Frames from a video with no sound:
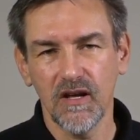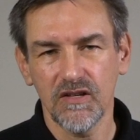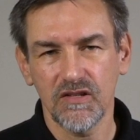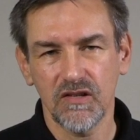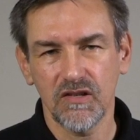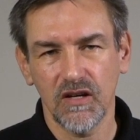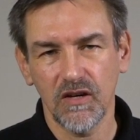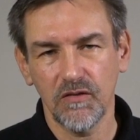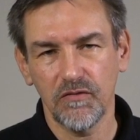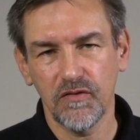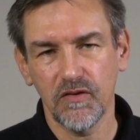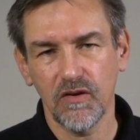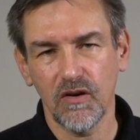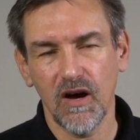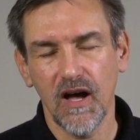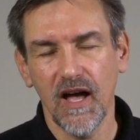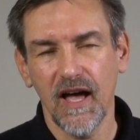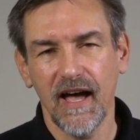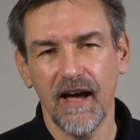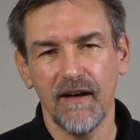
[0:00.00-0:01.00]
So if
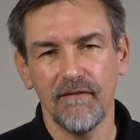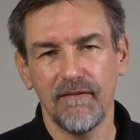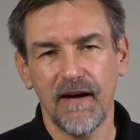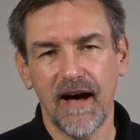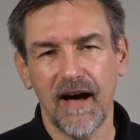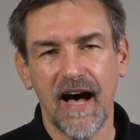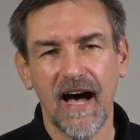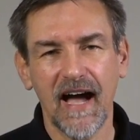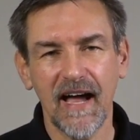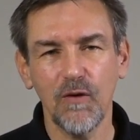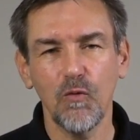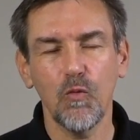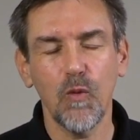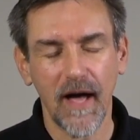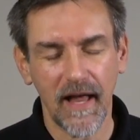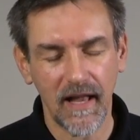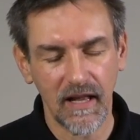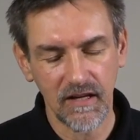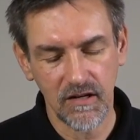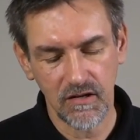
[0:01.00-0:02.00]
you have high
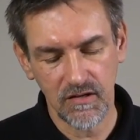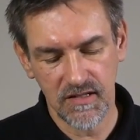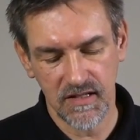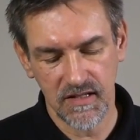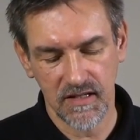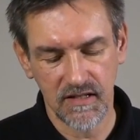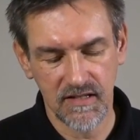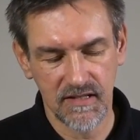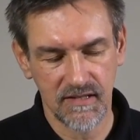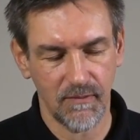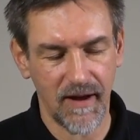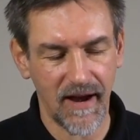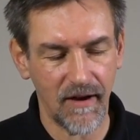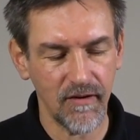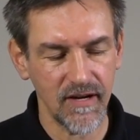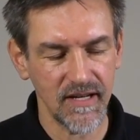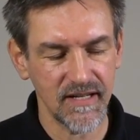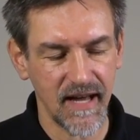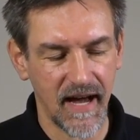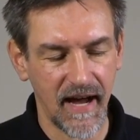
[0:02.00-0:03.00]
values, it's
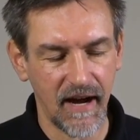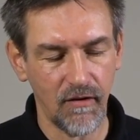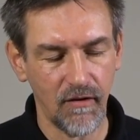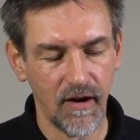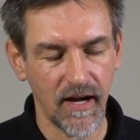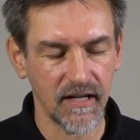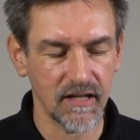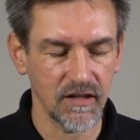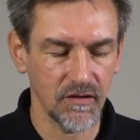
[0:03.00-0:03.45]
very direct.